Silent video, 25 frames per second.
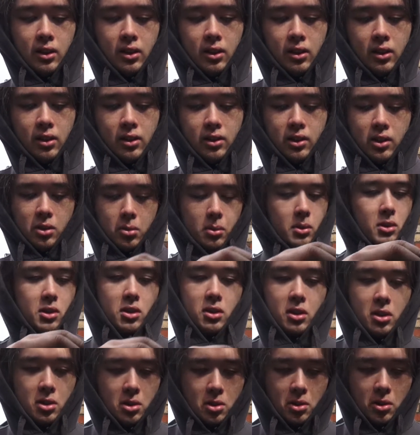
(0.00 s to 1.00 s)
so this one's
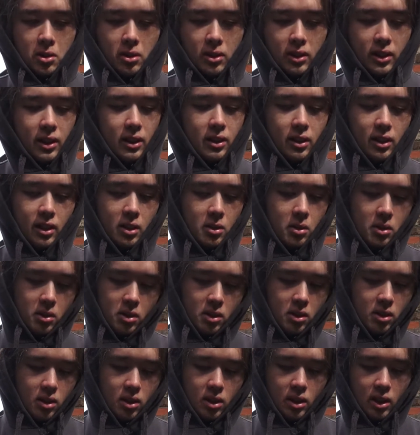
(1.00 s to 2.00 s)
destroyed. This
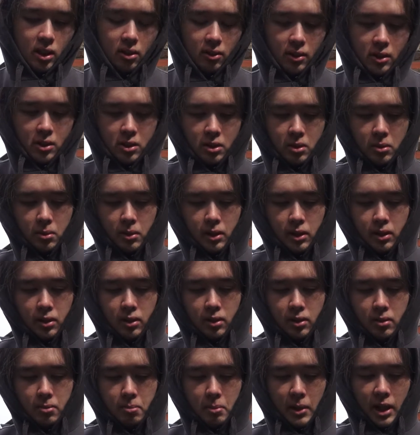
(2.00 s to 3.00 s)
was the original one,
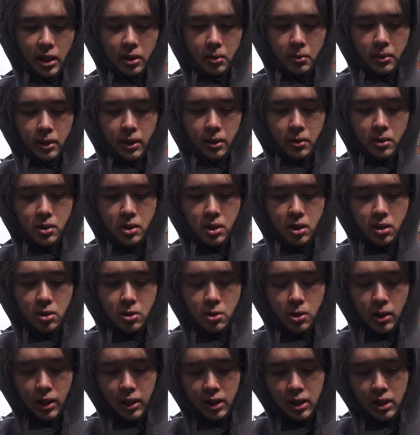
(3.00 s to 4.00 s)
the metal one I was
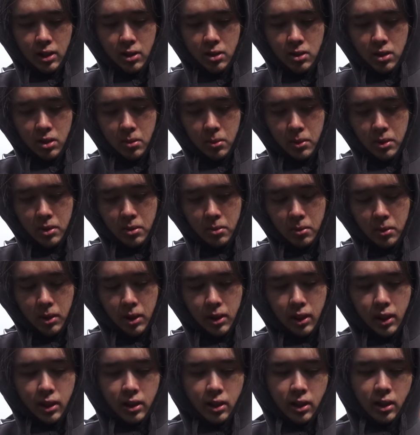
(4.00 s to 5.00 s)
trying to use that wasn't
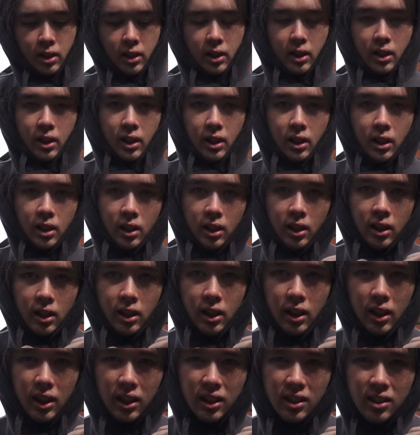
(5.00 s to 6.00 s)
working.
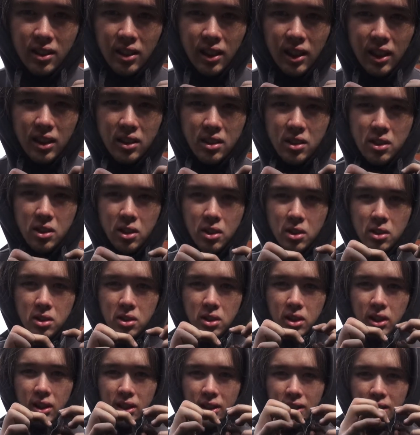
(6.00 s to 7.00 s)
You can see it's
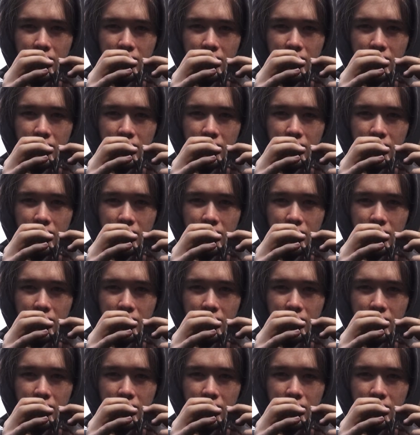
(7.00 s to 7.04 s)
just